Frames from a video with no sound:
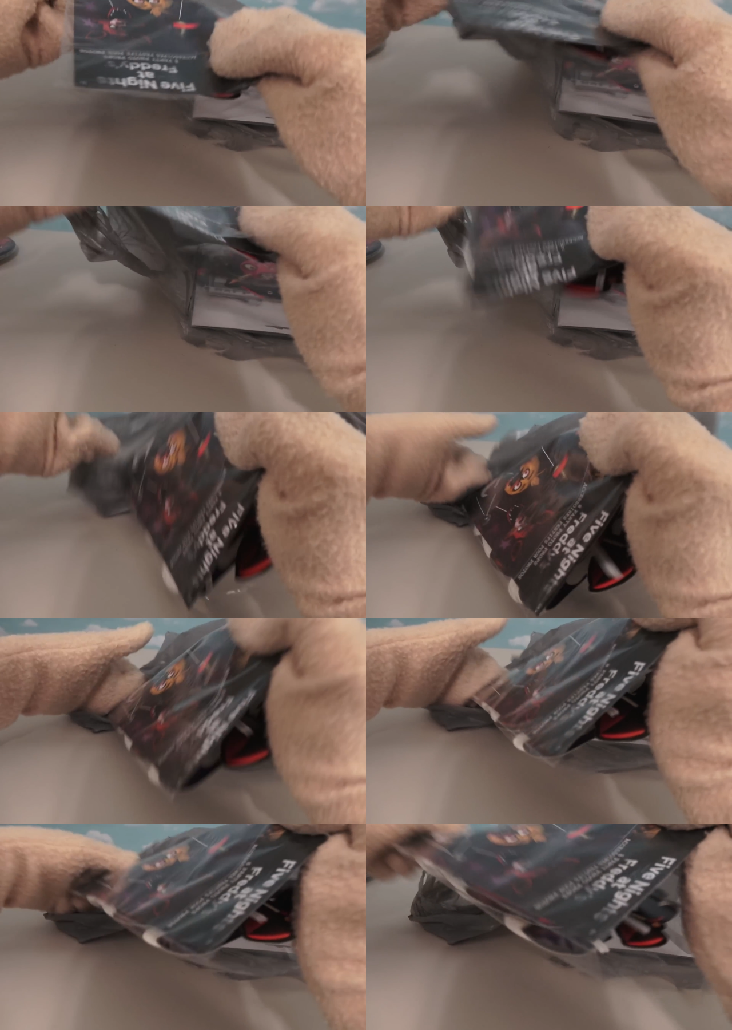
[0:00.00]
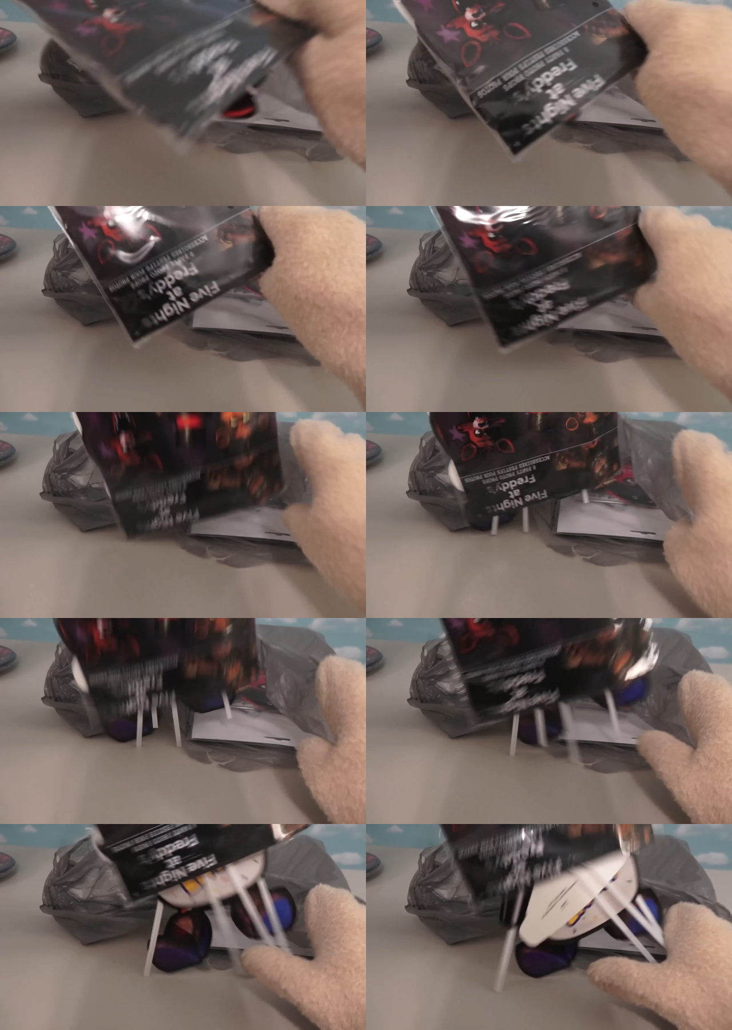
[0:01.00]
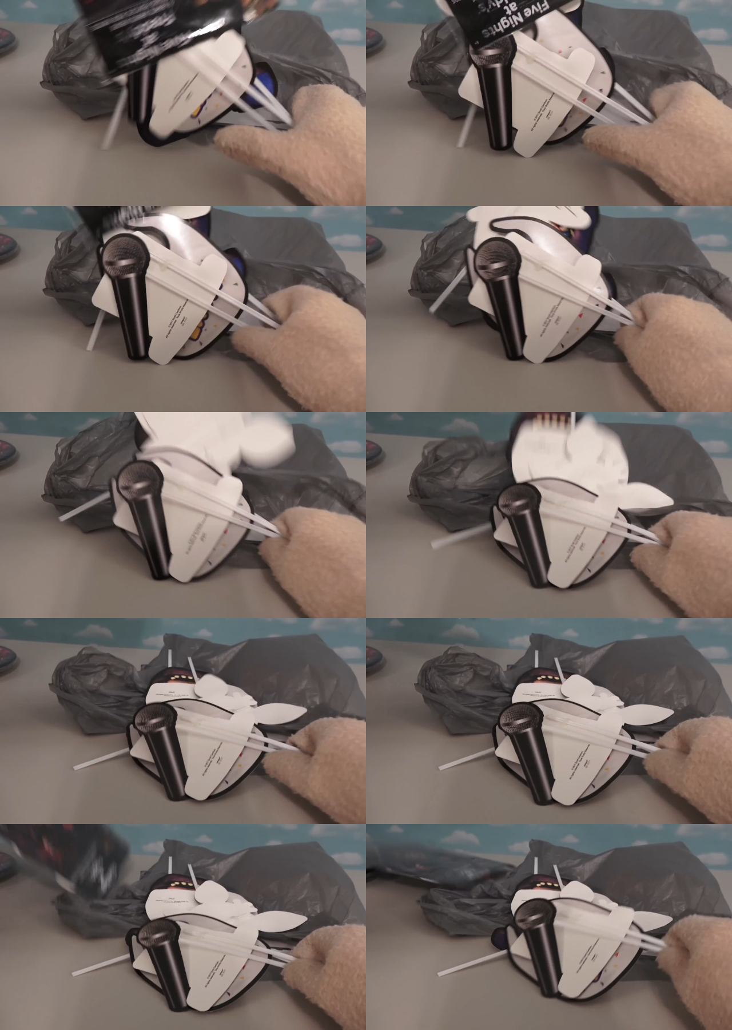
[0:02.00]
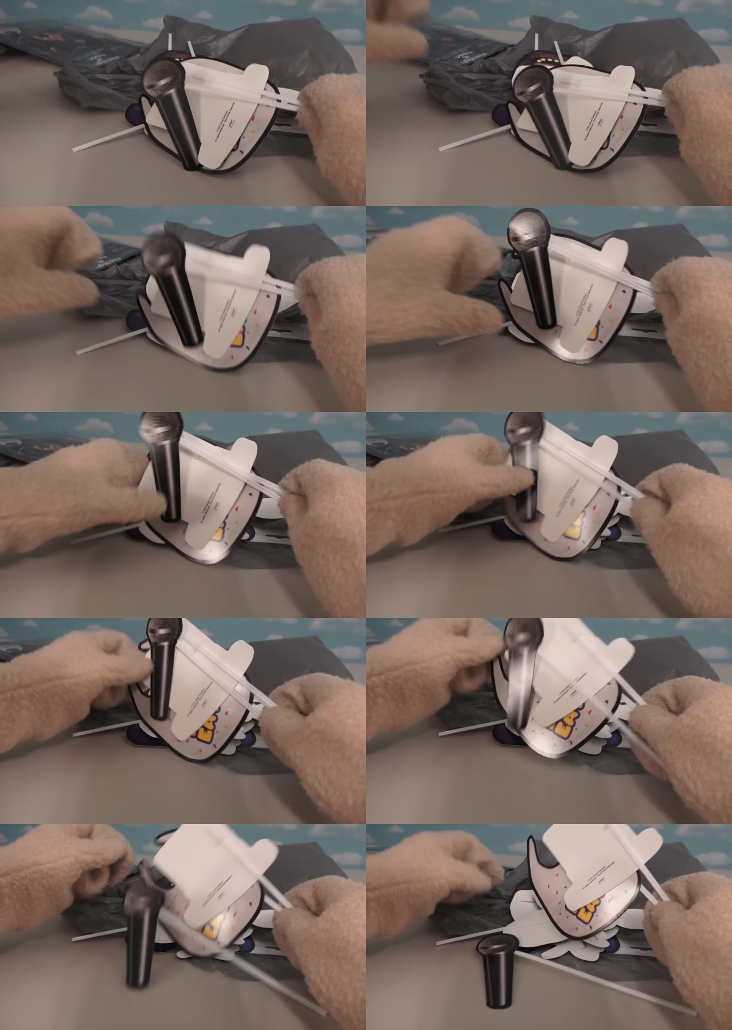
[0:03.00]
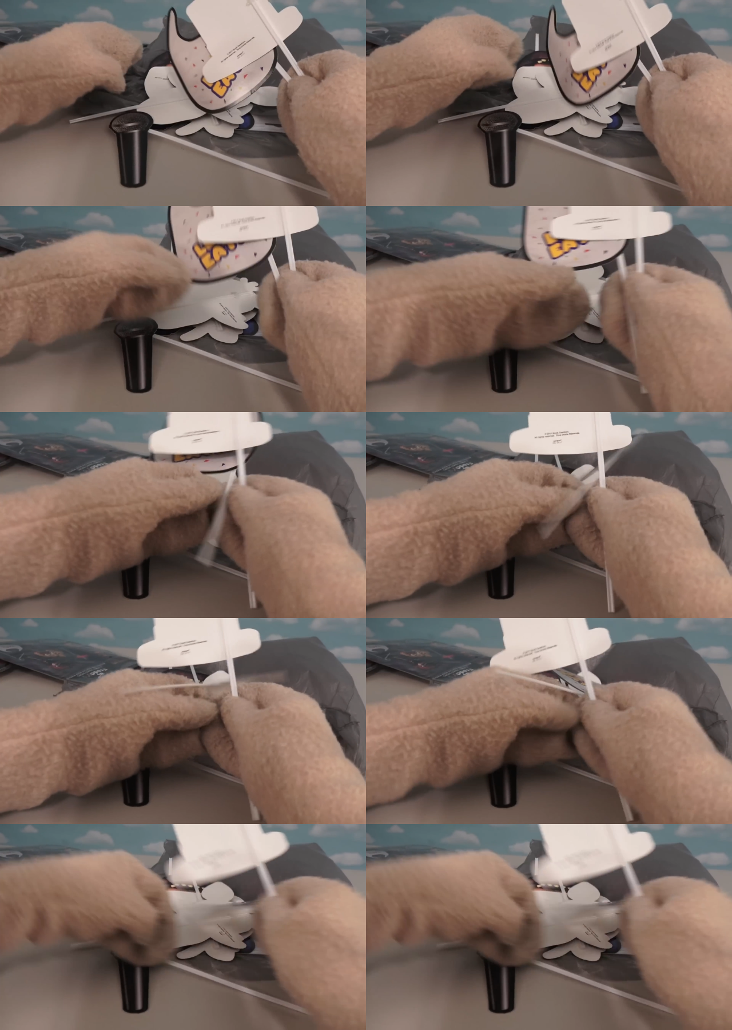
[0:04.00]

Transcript: [unreadable: no face in view]